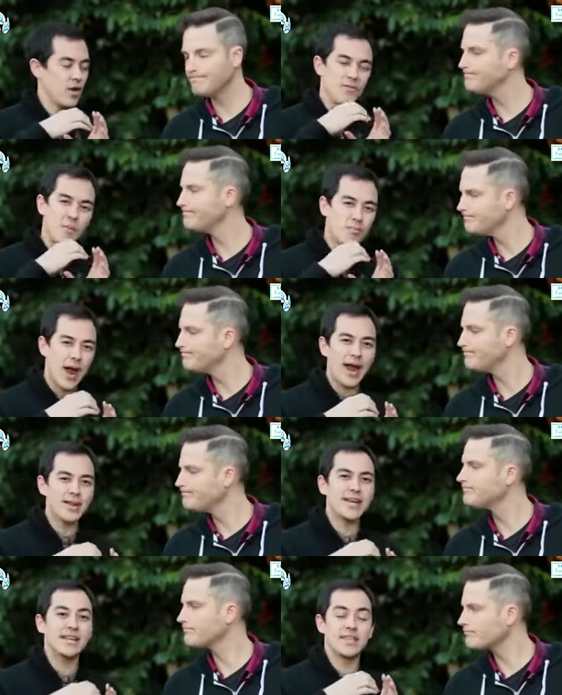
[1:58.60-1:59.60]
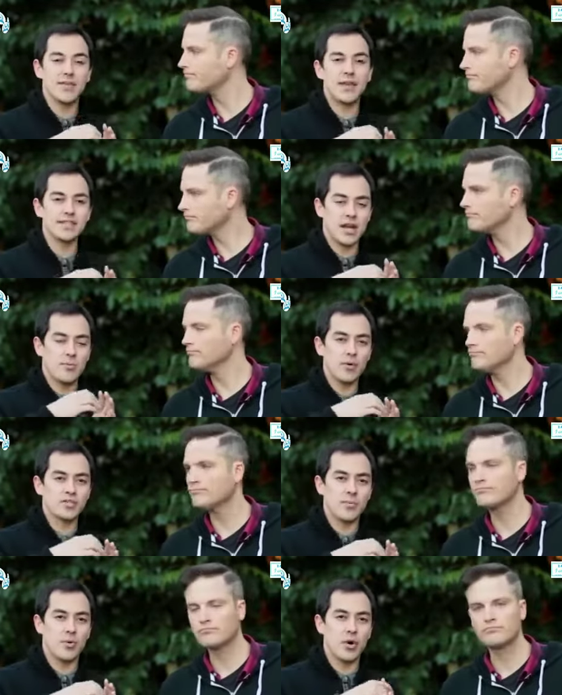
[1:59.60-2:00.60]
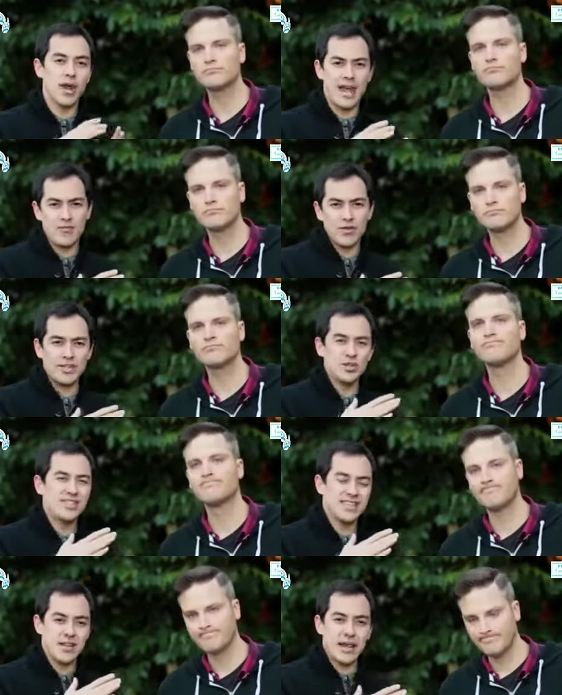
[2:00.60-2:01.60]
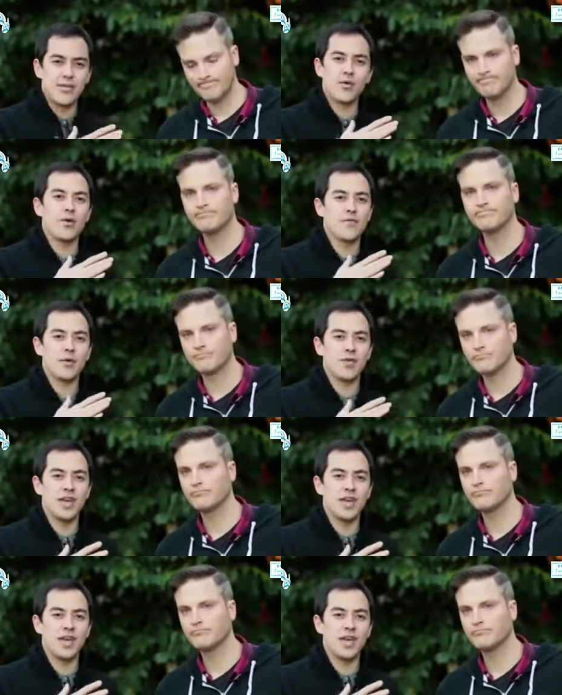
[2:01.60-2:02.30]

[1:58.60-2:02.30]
Speaker 1: so if you prioritize the things that are most important and reduce it to like three or four